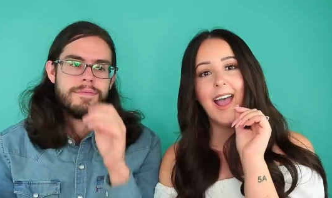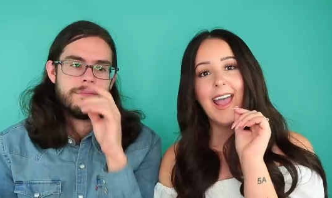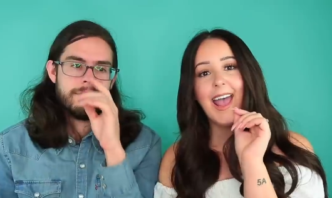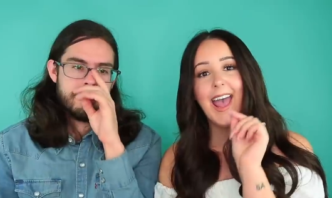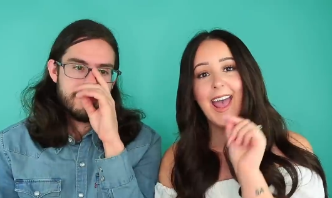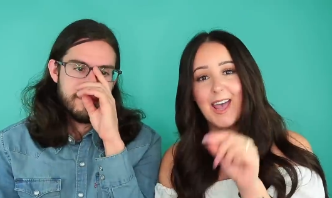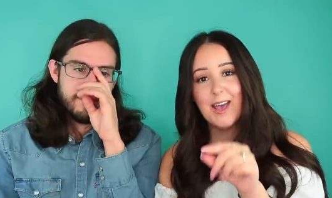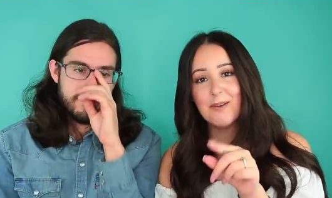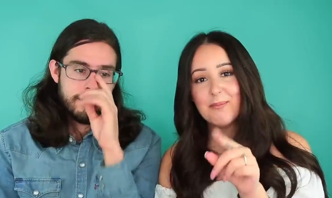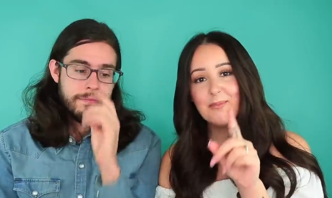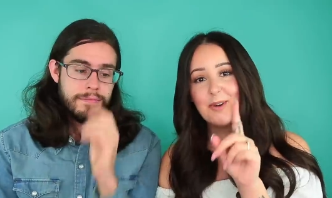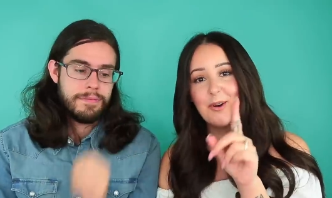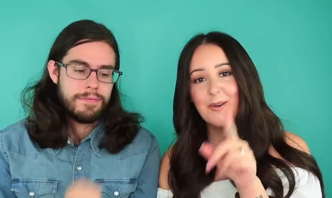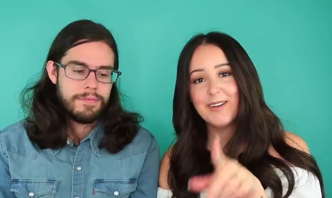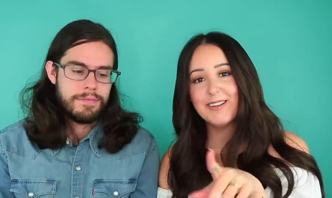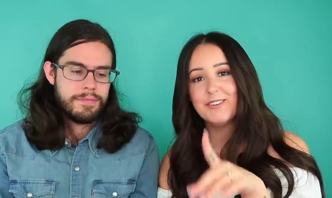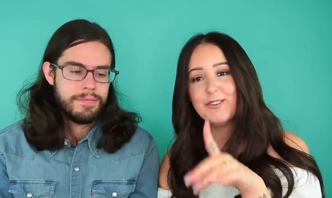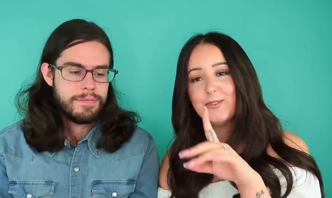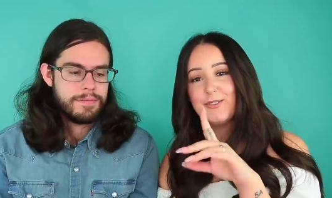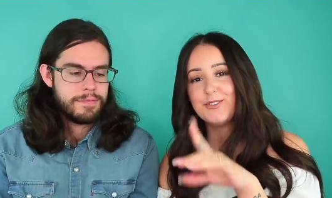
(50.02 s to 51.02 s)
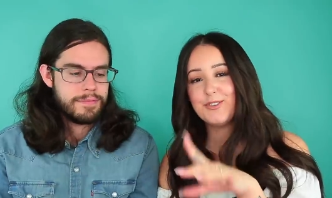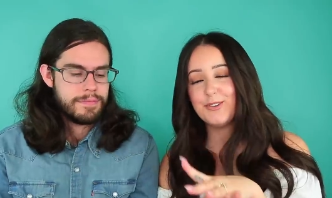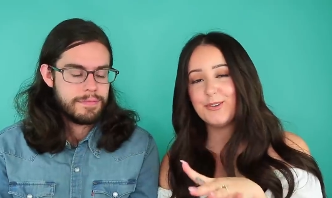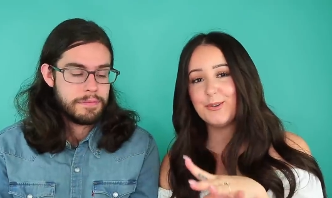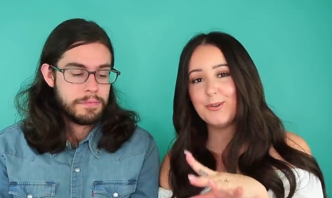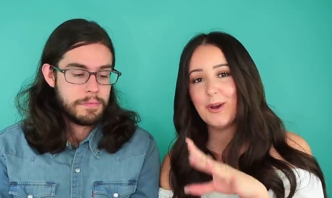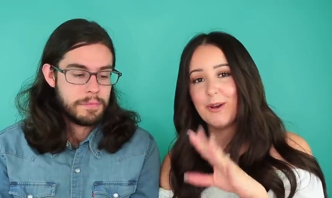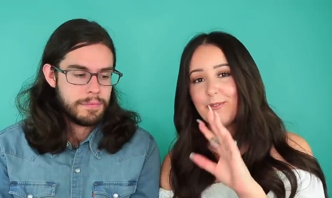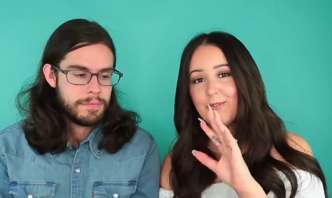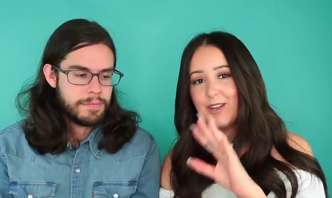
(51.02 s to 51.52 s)
Speaker 1: I am going to
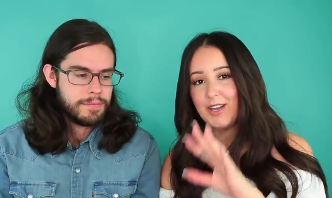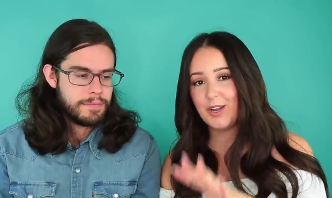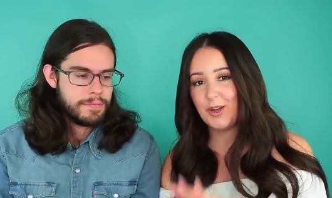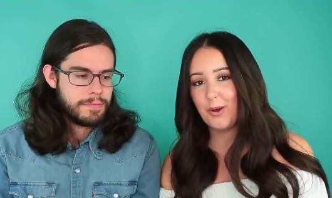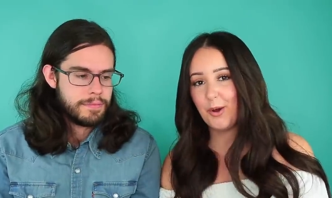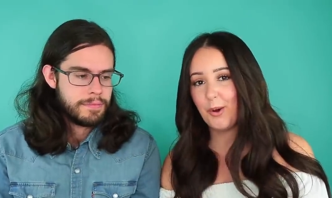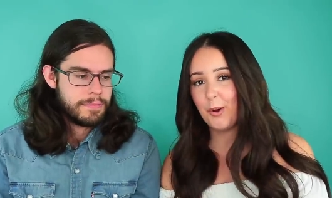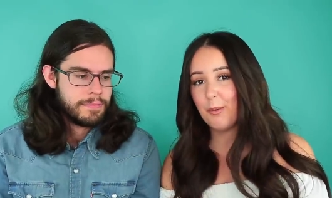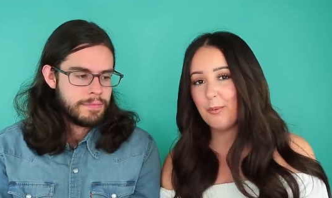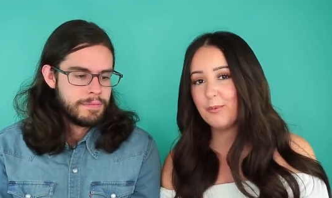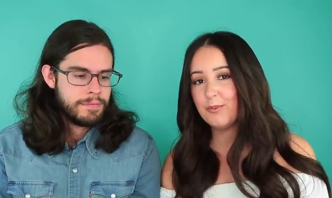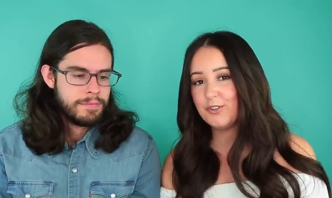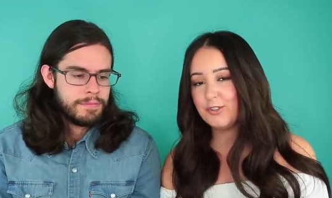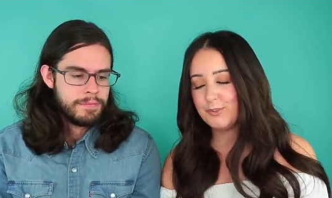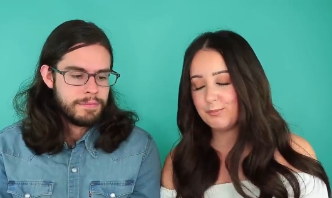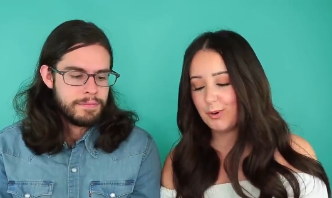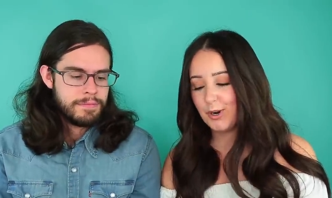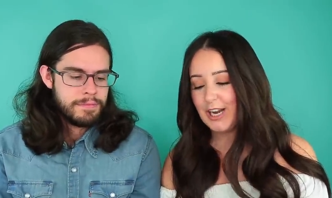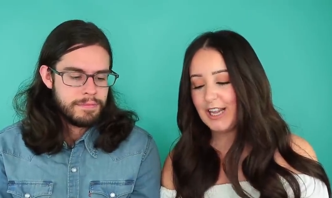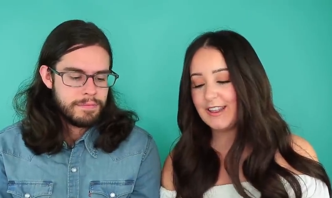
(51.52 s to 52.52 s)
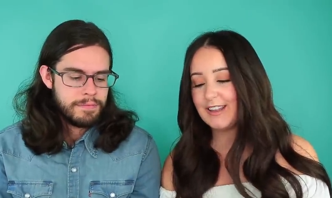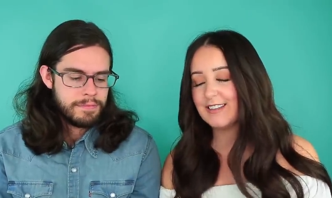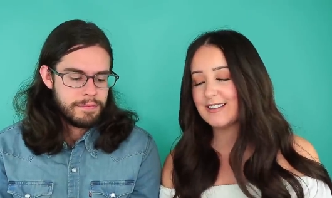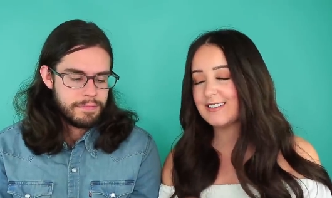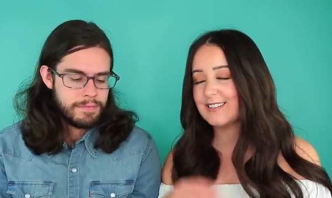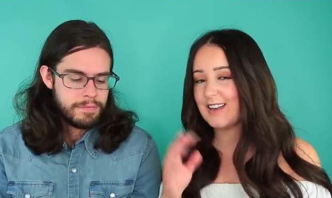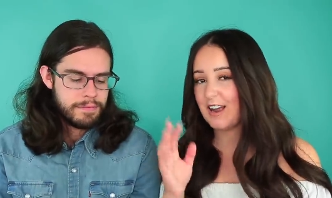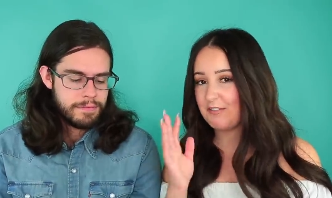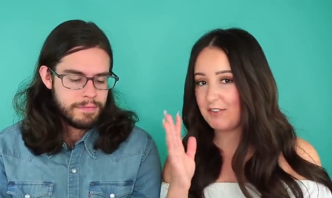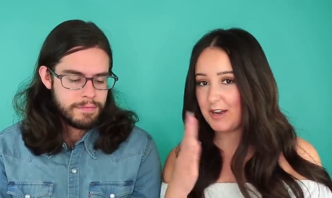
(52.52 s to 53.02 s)
do a video putting
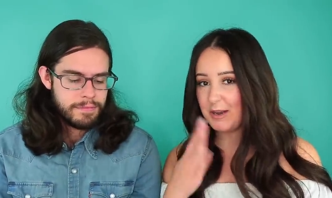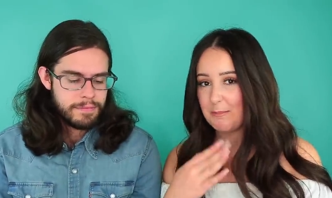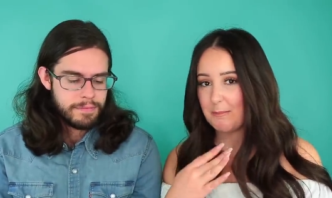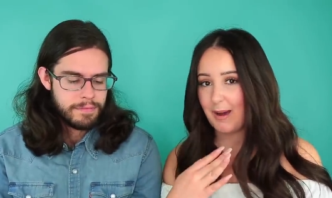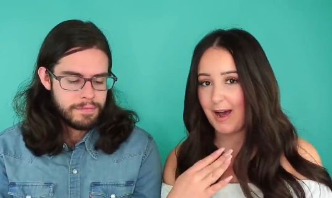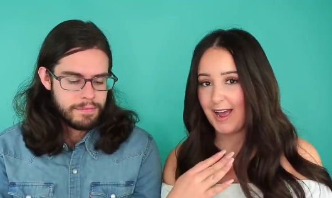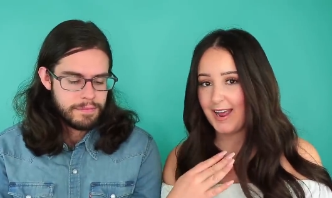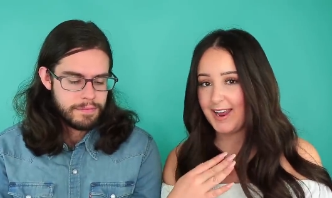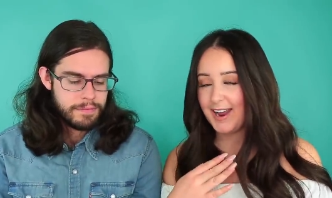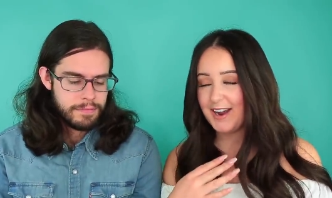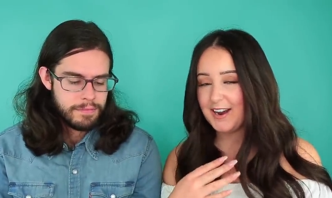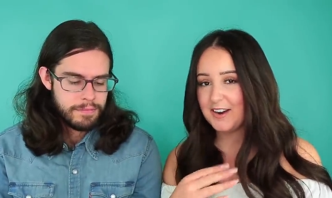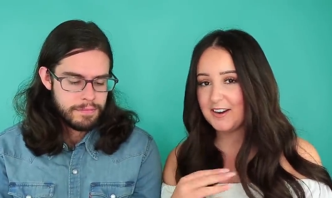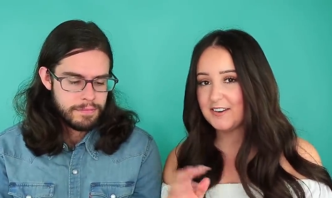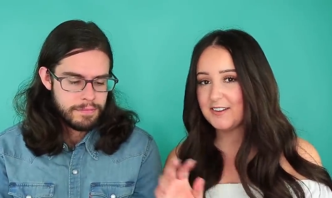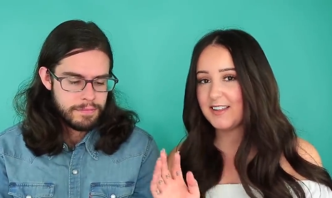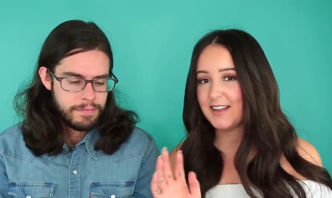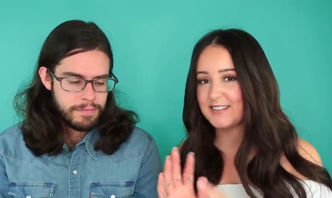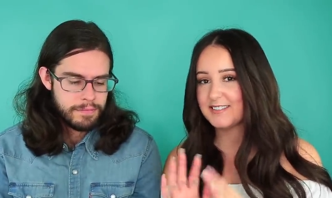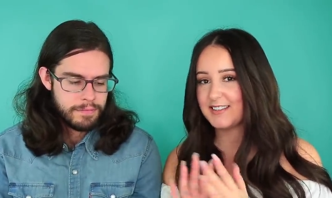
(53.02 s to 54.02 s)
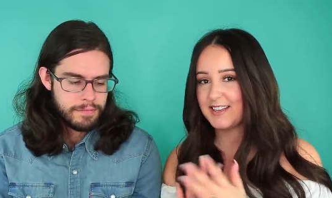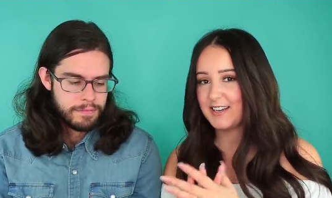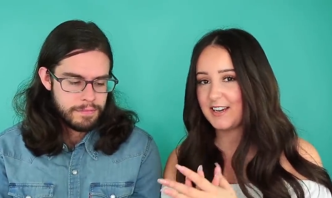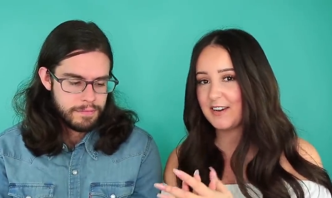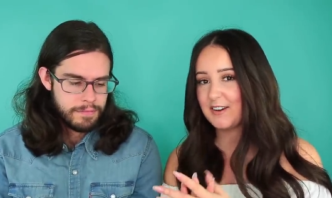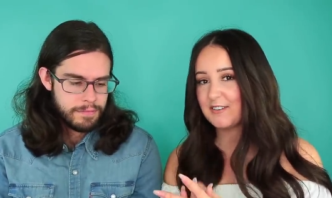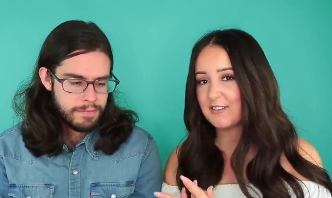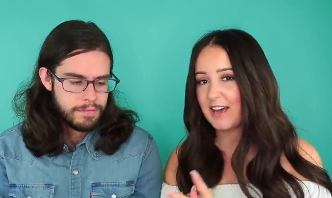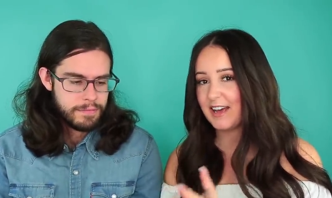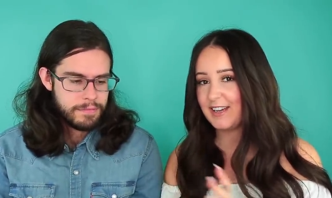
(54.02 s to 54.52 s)
this stuff in my hair. That's like
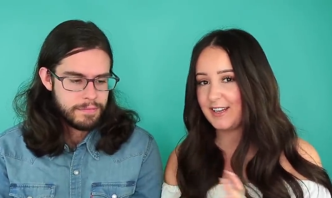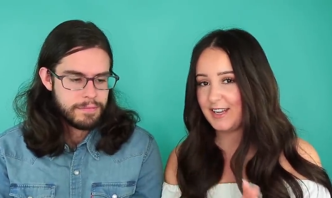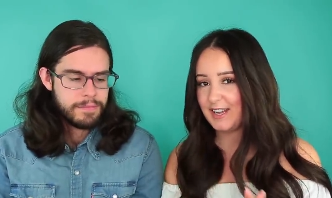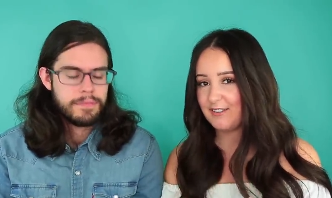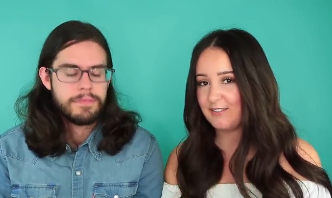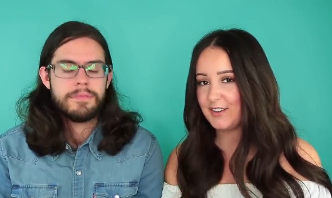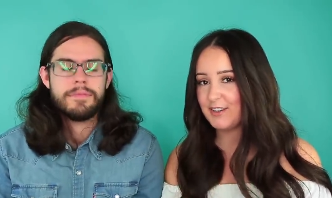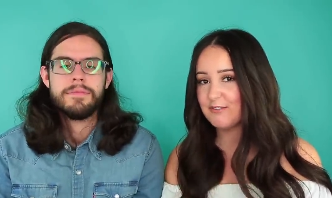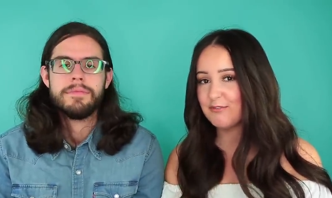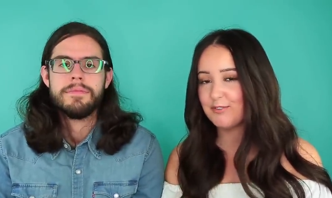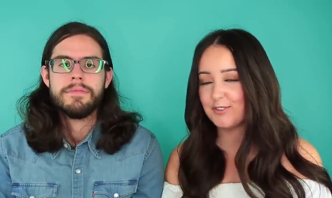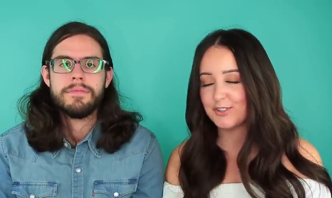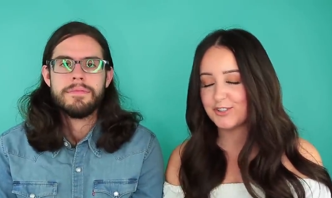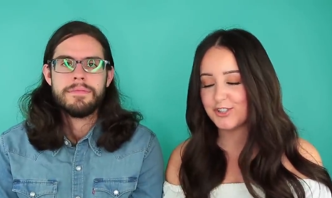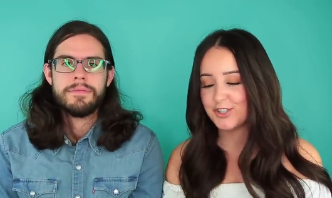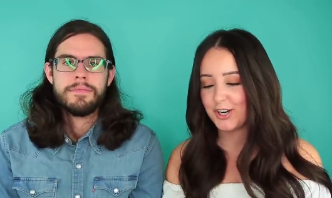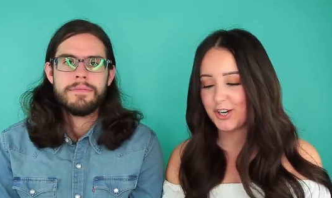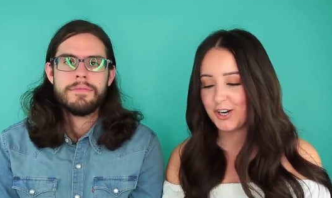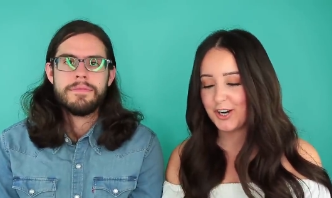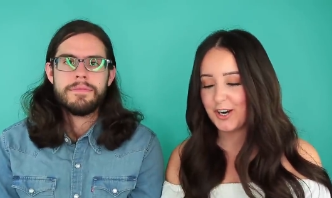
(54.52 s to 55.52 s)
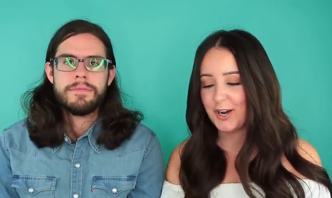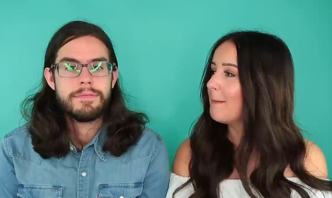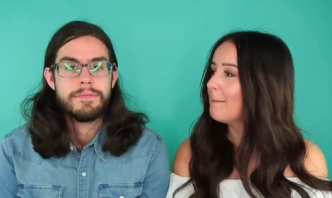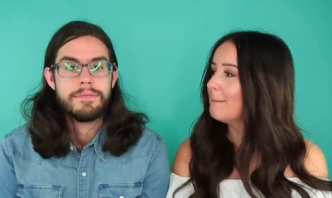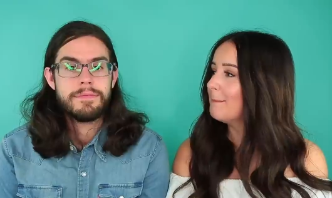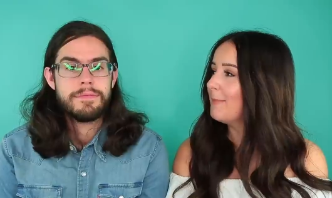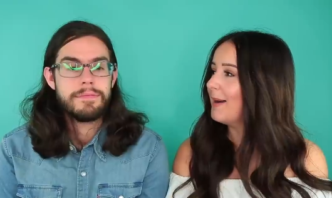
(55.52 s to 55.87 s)
a given for sure.